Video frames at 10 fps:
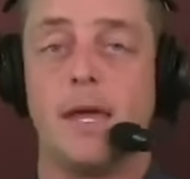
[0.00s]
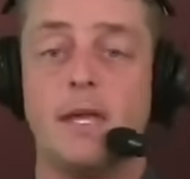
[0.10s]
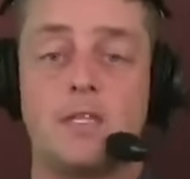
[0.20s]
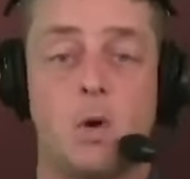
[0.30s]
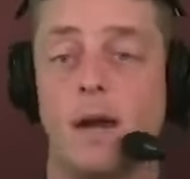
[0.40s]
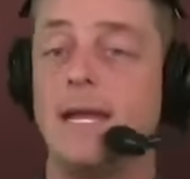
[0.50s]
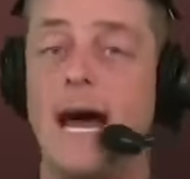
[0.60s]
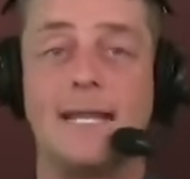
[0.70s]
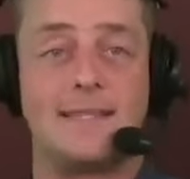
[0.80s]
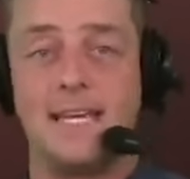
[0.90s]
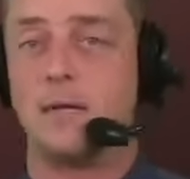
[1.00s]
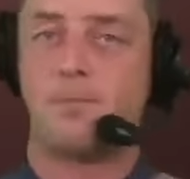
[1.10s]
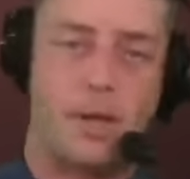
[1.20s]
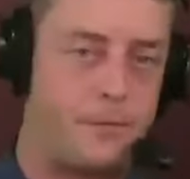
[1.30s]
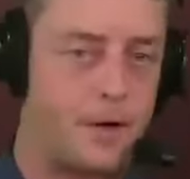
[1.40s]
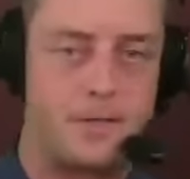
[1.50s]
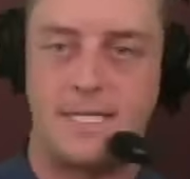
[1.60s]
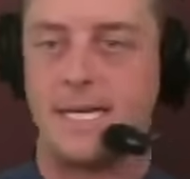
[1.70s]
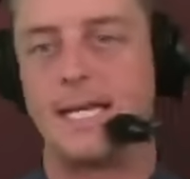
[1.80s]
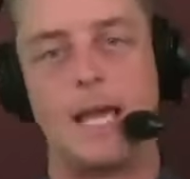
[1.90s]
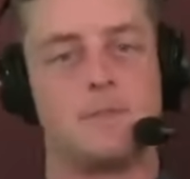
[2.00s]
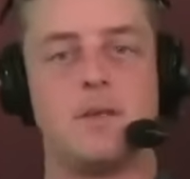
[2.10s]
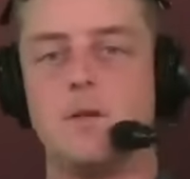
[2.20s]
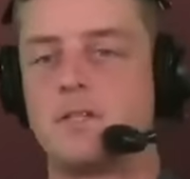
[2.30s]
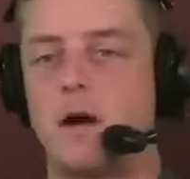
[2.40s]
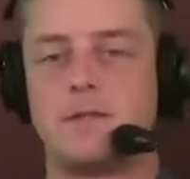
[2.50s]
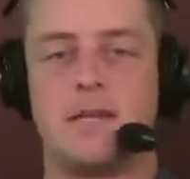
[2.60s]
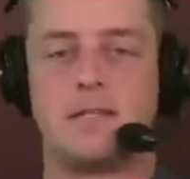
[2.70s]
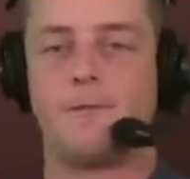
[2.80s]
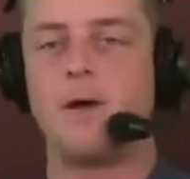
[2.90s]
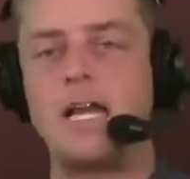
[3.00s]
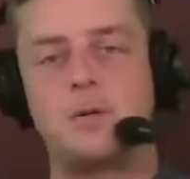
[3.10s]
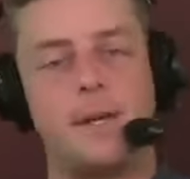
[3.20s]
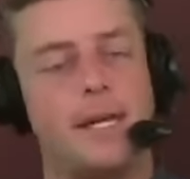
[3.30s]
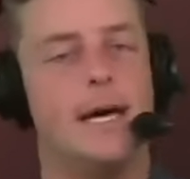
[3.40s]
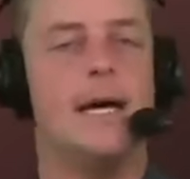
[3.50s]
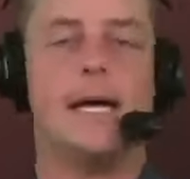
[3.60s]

In 2019, played 13 games, no starts as a freshman.